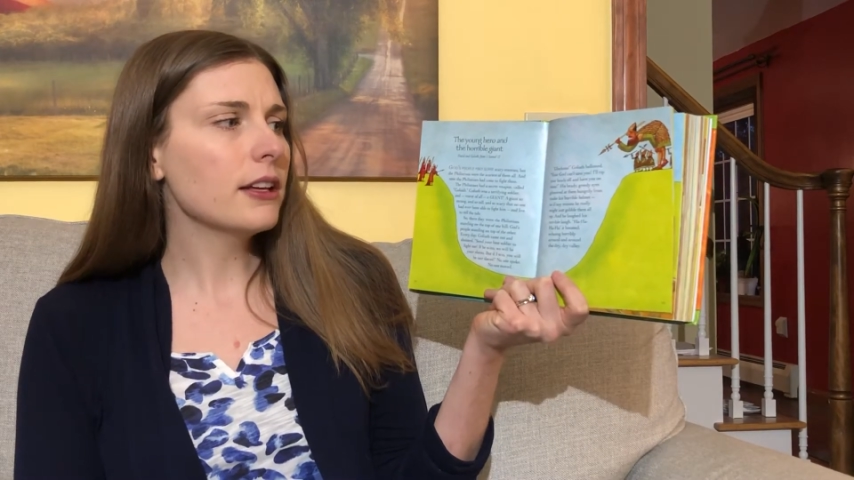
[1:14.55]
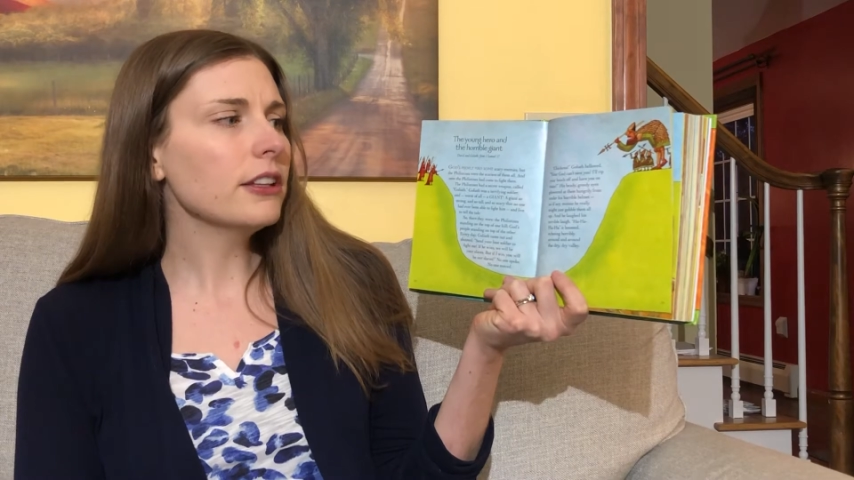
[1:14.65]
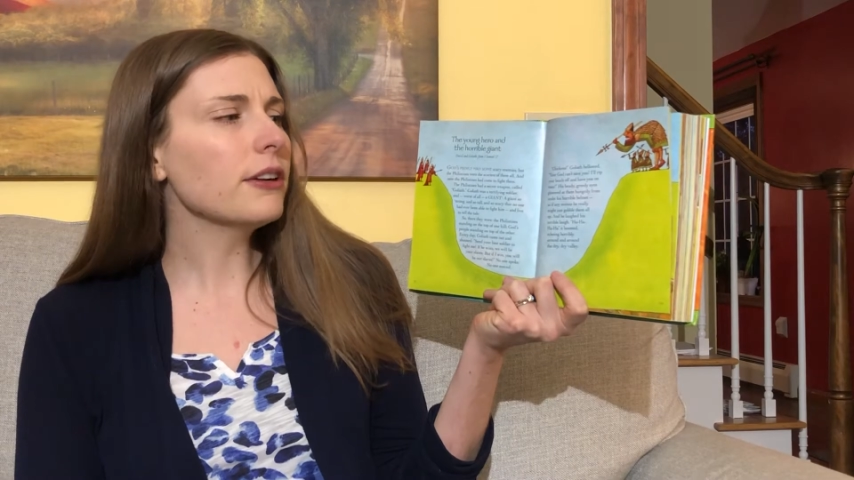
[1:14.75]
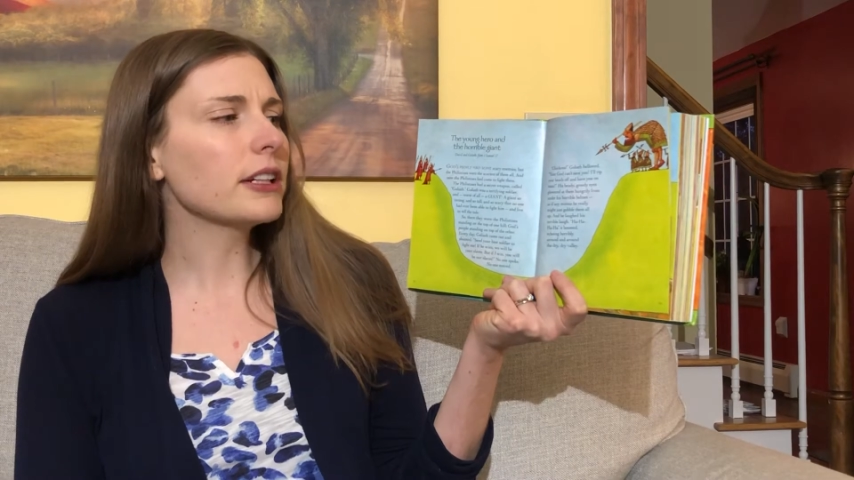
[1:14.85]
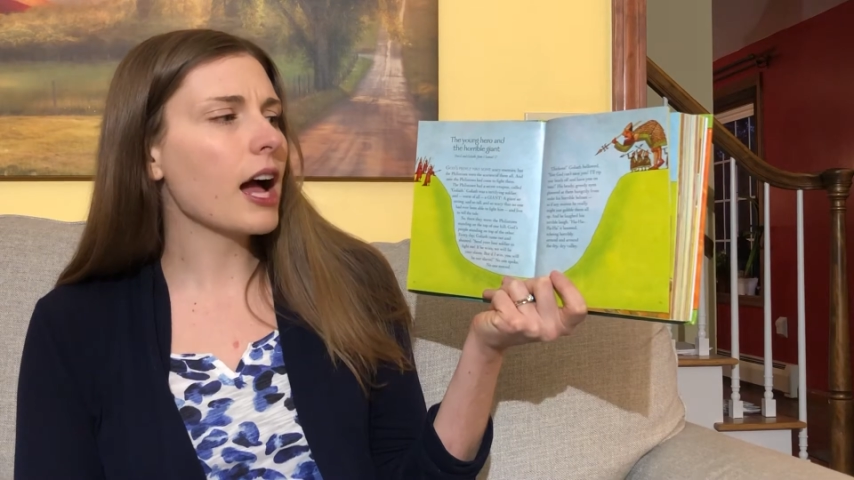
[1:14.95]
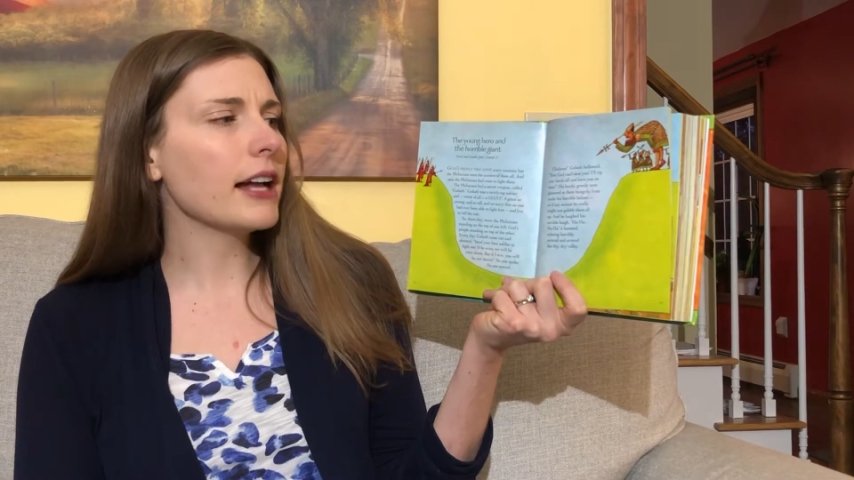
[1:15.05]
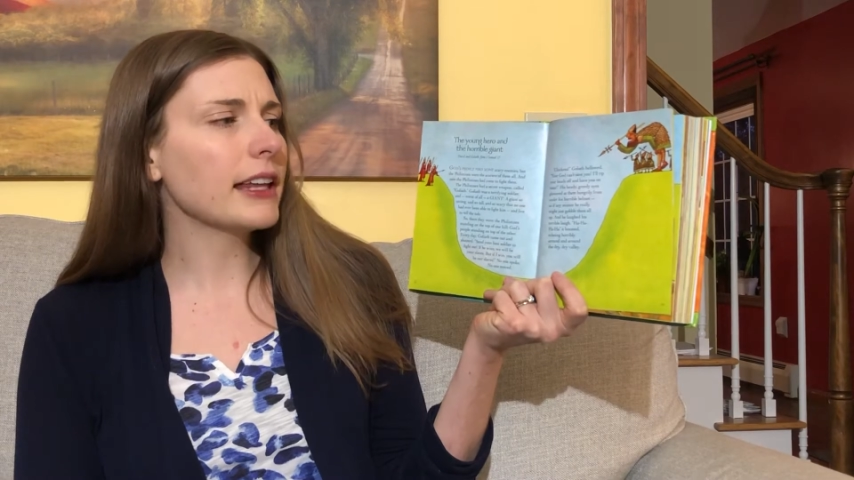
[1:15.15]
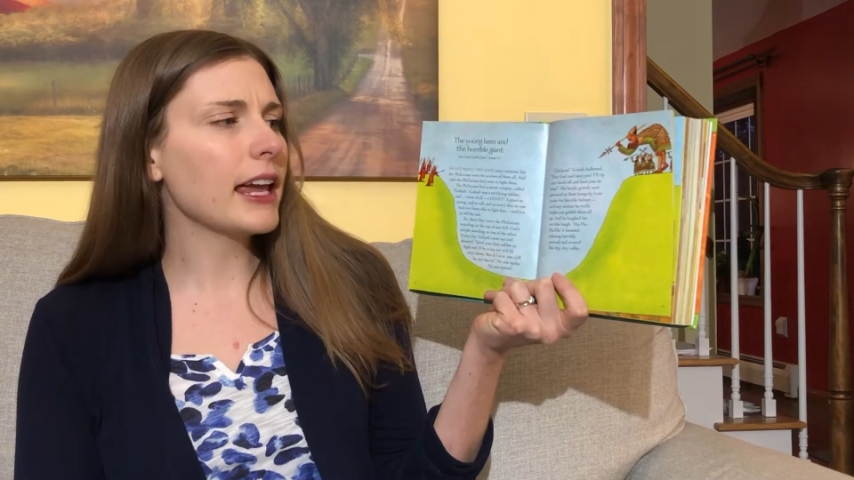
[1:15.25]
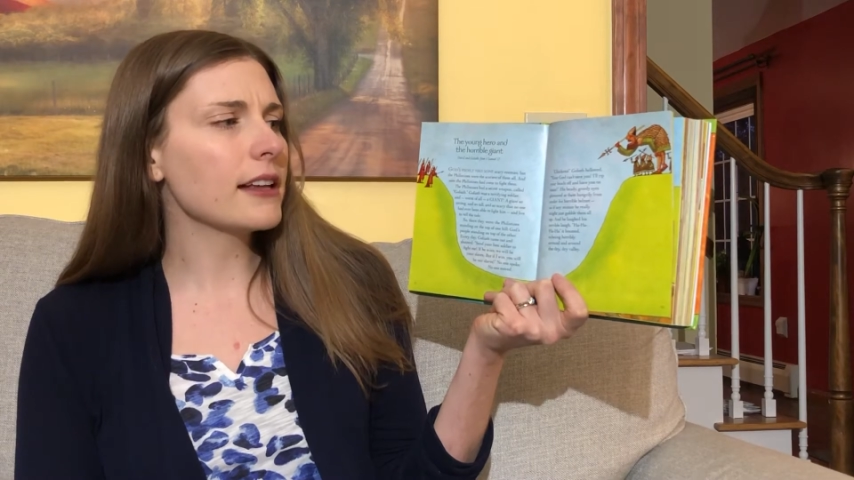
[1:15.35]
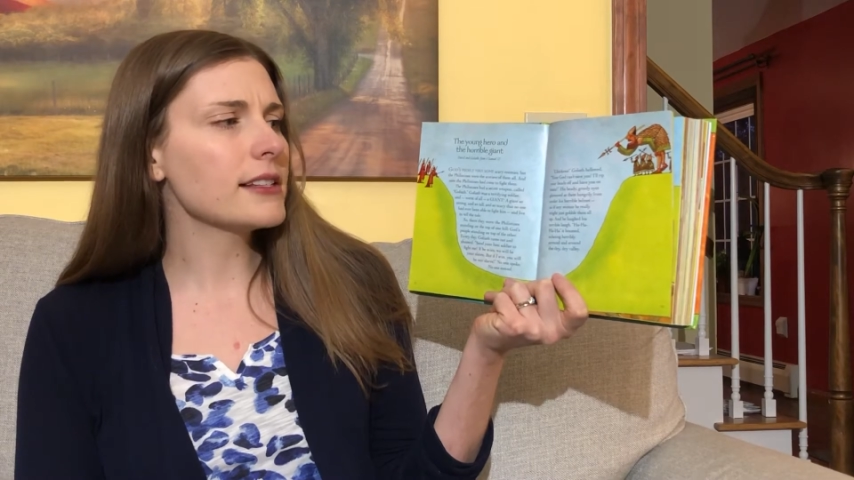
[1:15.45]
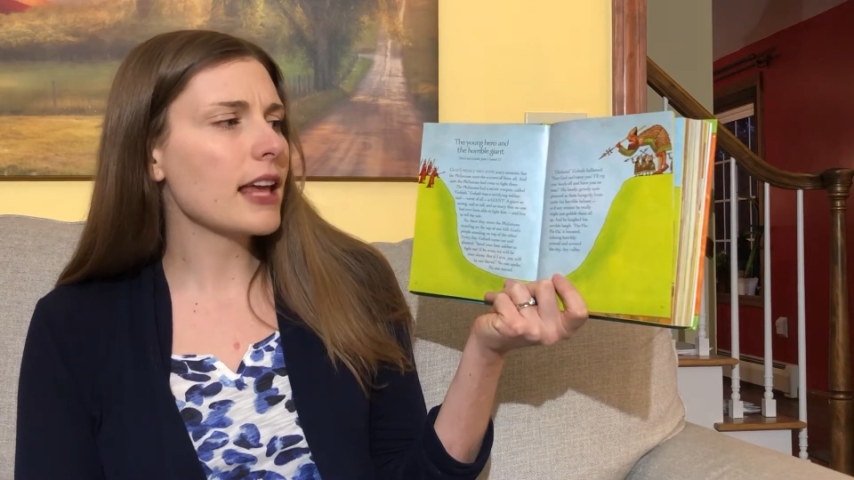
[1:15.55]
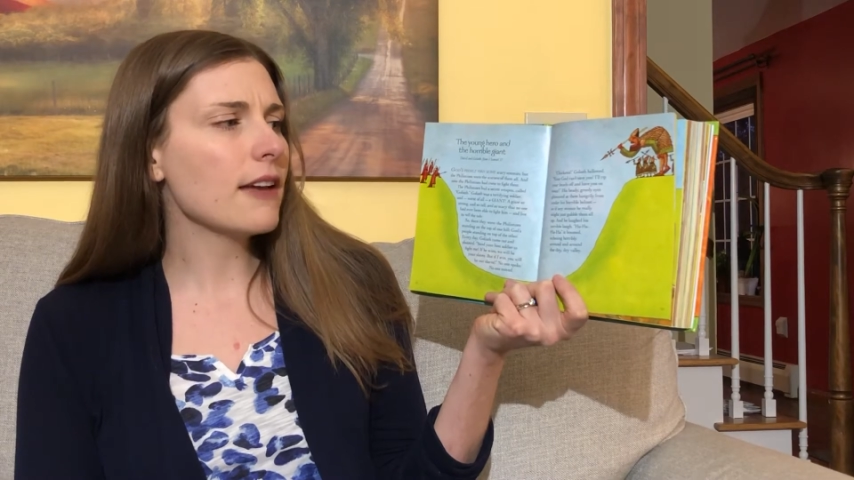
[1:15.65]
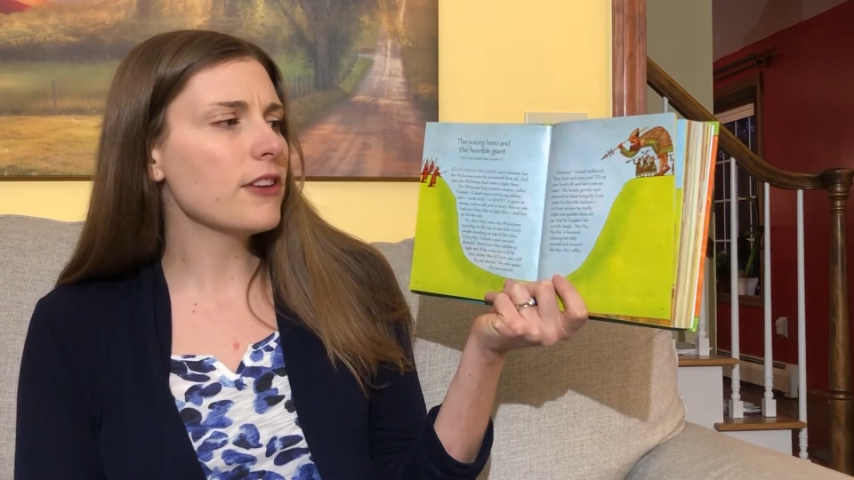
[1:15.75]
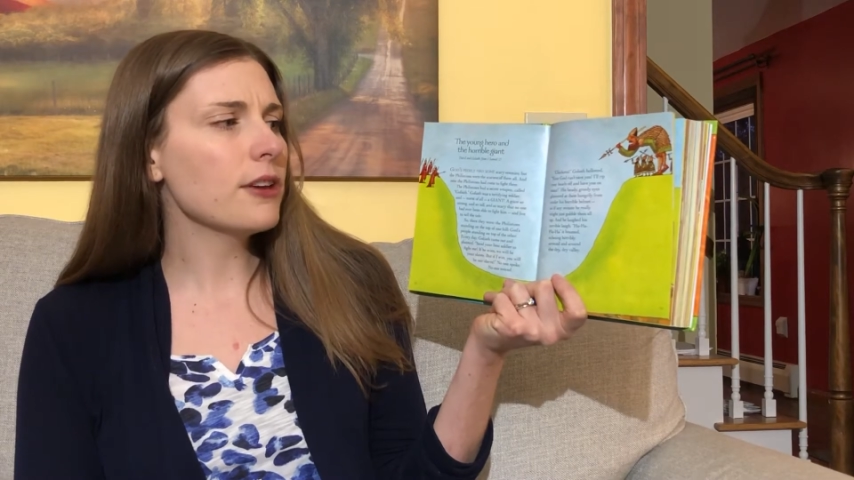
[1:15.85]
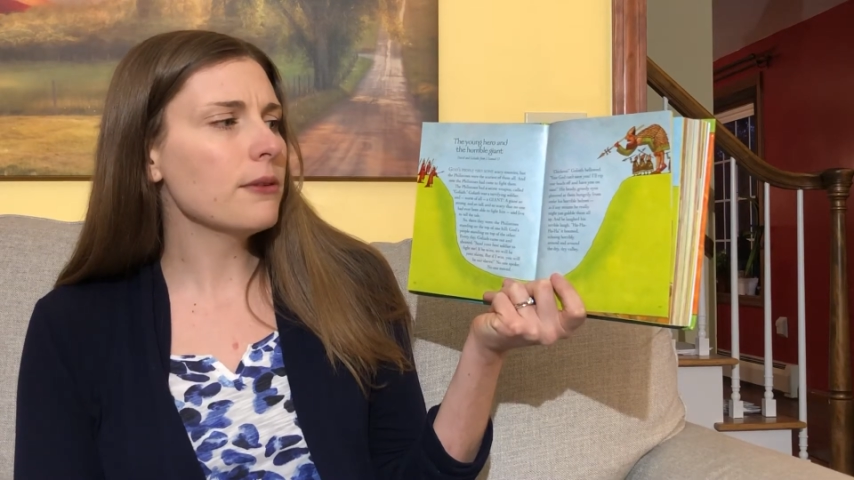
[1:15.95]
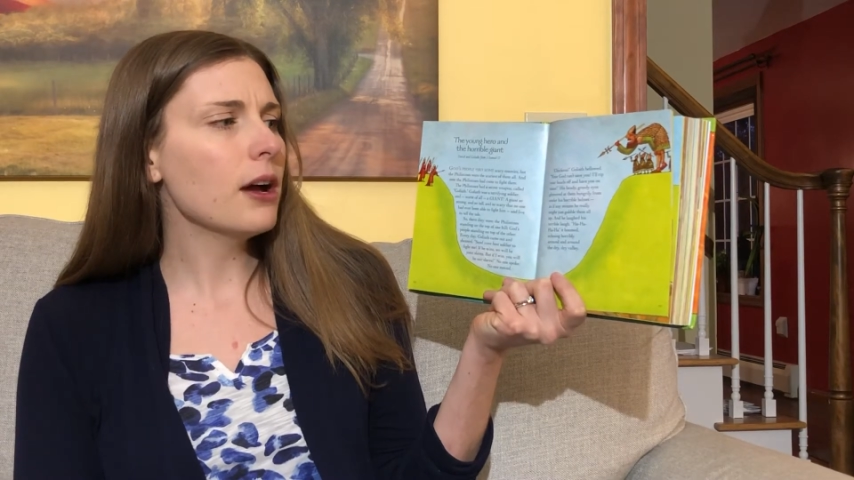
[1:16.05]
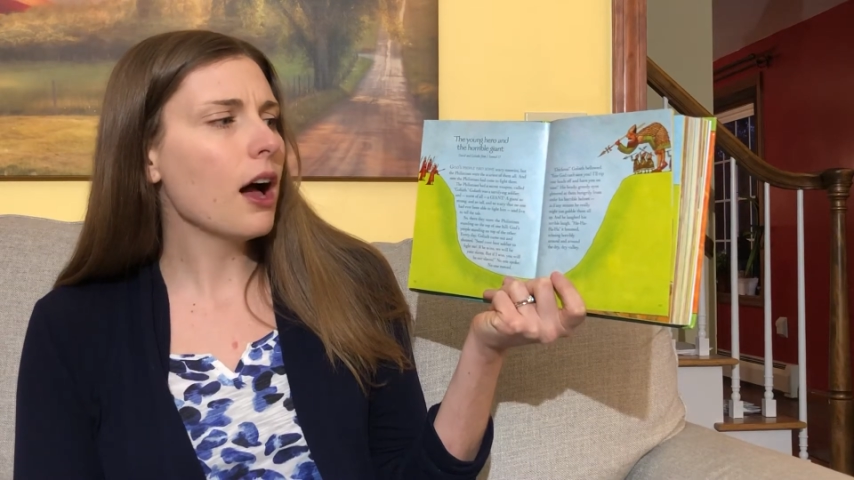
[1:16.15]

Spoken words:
"Your God can't save you.